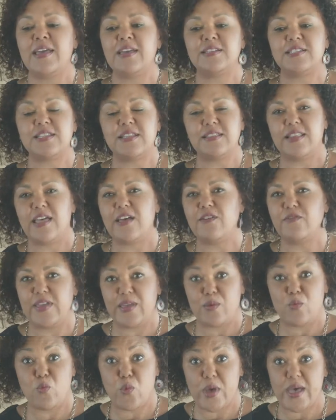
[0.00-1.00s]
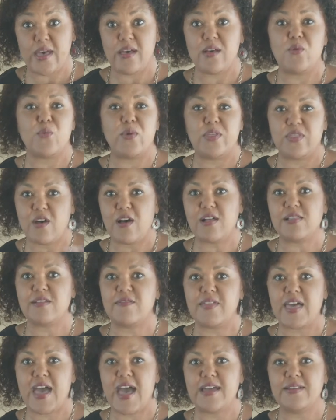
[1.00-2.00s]
To love Him well with all
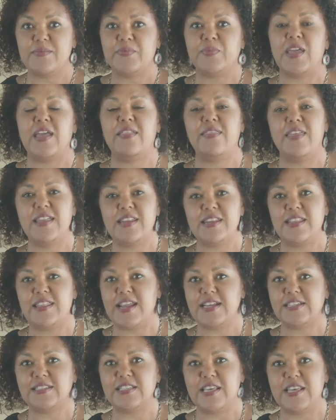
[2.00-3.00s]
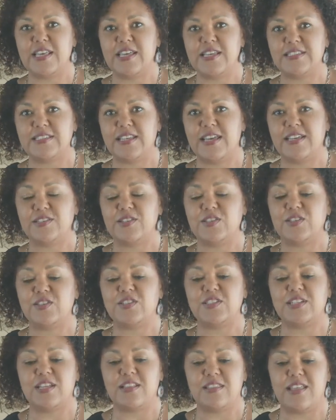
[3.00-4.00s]
of that. And then the next thing He says
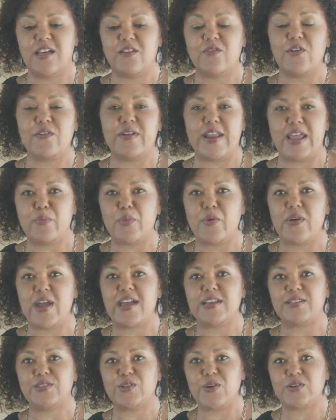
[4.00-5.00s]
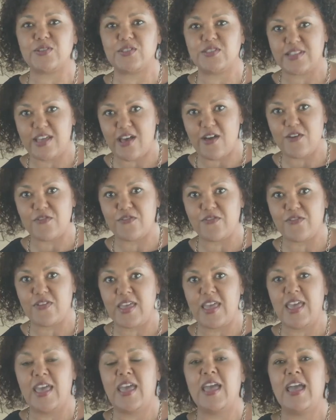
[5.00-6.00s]
is to love our neighbor as ourself.
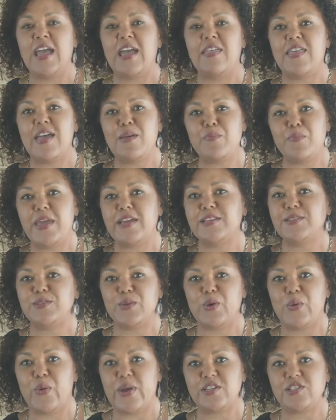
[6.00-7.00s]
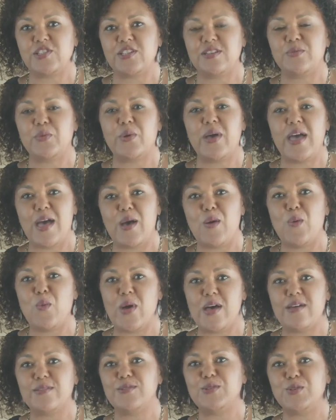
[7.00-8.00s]
And that begs the question, well, how
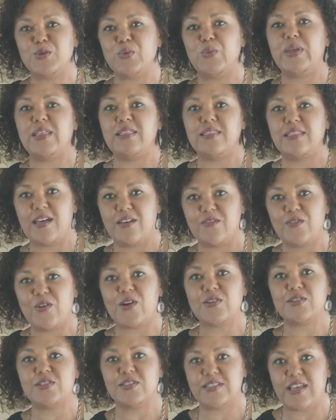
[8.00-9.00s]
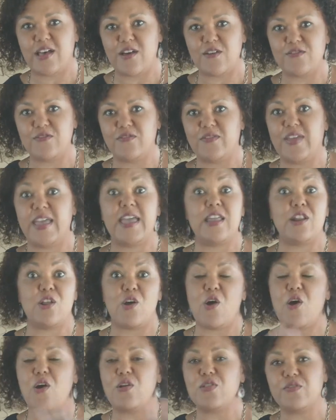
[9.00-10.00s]
well do we love ourselves in
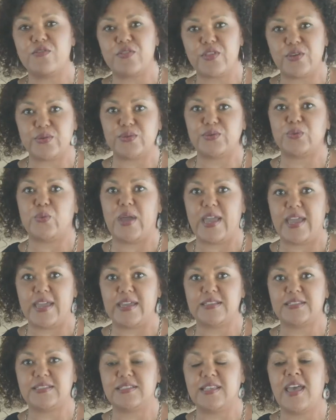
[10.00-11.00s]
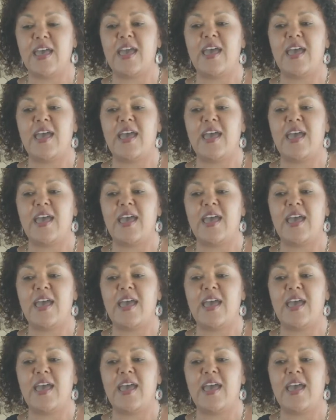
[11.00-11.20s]
all of those ways?